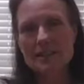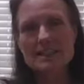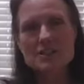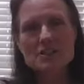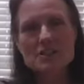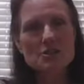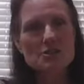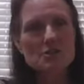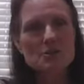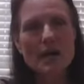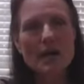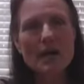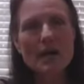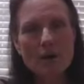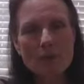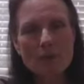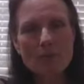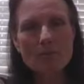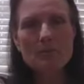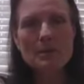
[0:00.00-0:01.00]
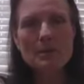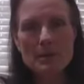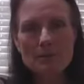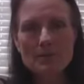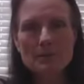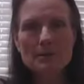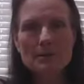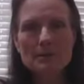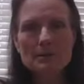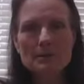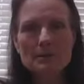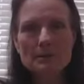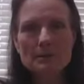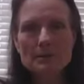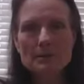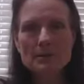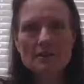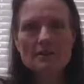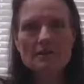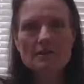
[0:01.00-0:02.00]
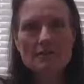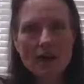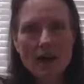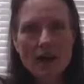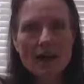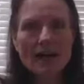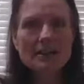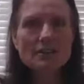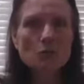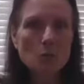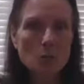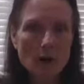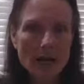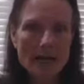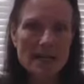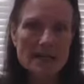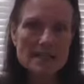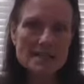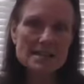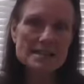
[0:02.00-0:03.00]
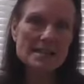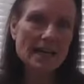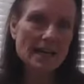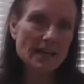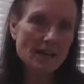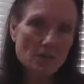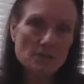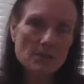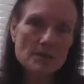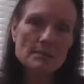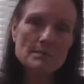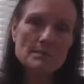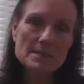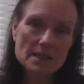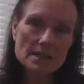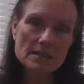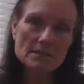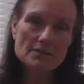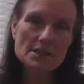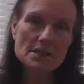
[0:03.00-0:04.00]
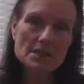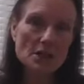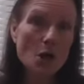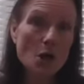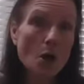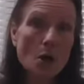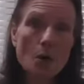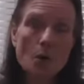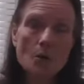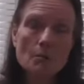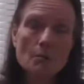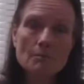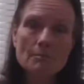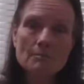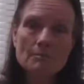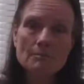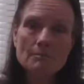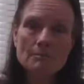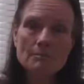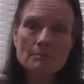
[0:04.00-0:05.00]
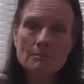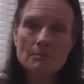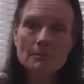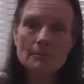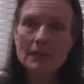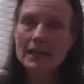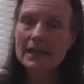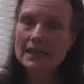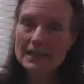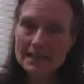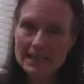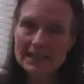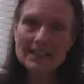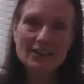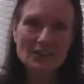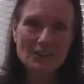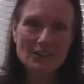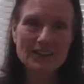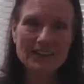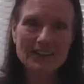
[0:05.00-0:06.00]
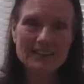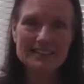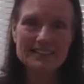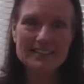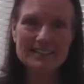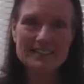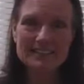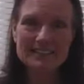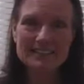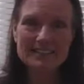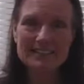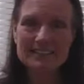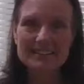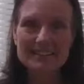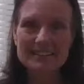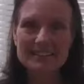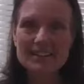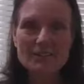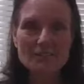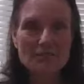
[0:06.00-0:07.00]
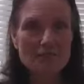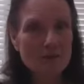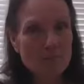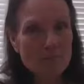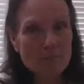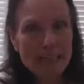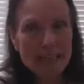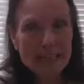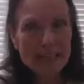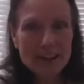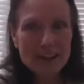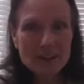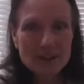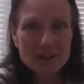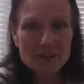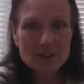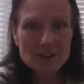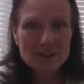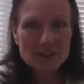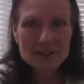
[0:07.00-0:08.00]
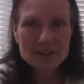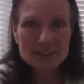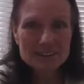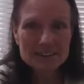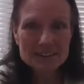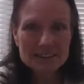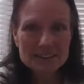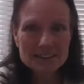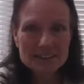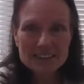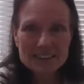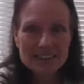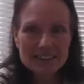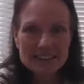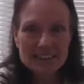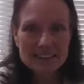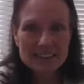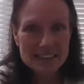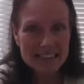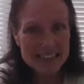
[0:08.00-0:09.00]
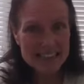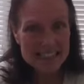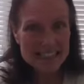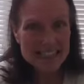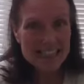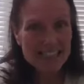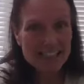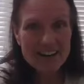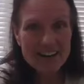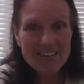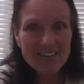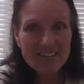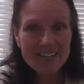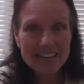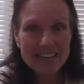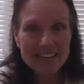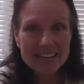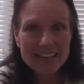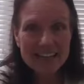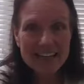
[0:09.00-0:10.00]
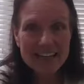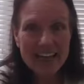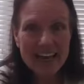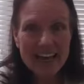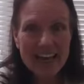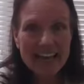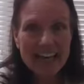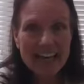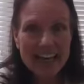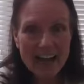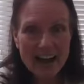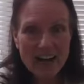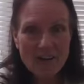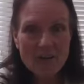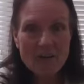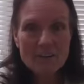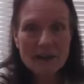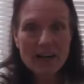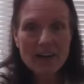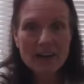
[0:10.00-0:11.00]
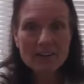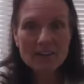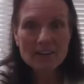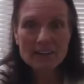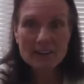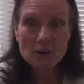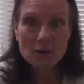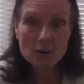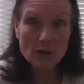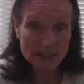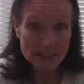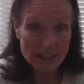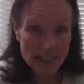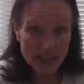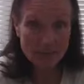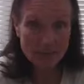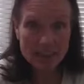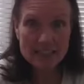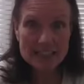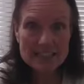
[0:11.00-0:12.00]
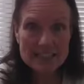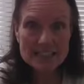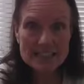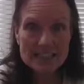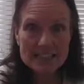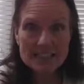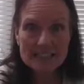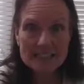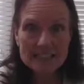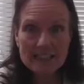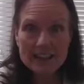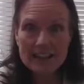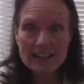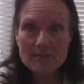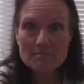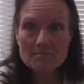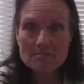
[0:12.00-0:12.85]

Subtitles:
is to help people find ways to help themselves at home and get healthy. From me to you, let's get going. And how about going down into the